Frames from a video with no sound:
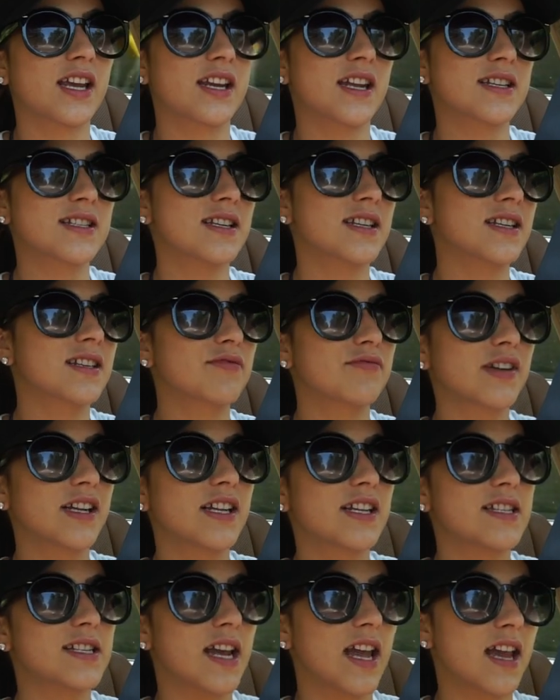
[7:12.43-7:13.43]
He doesn't
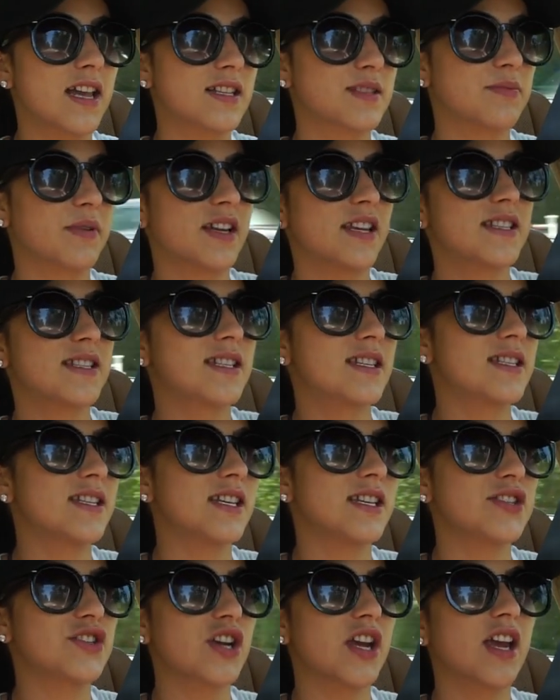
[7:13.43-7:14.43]
really dance, but he's the
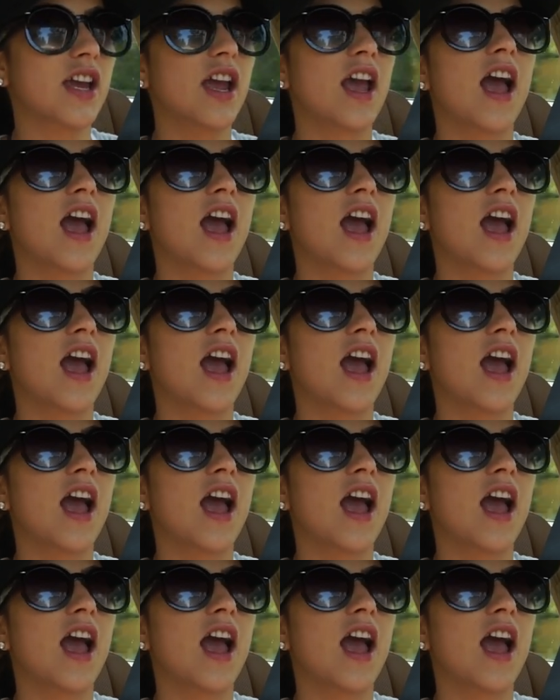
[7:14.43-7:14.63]
DJ.